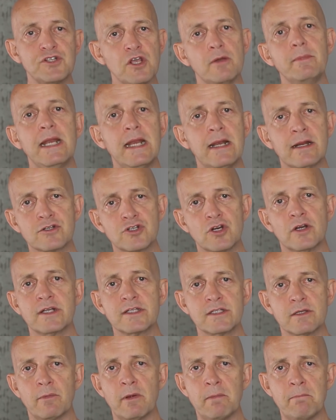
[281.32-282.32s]
so many
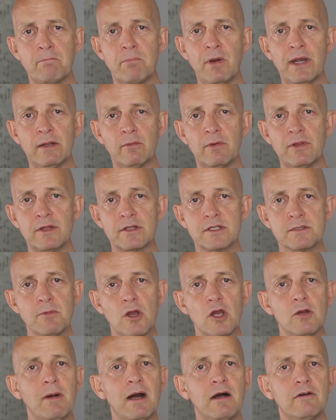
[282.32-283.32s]
electronics that we bring with us:
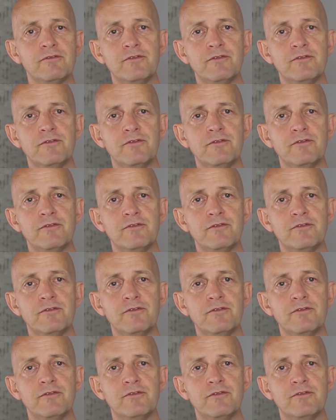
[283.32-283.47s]
mobile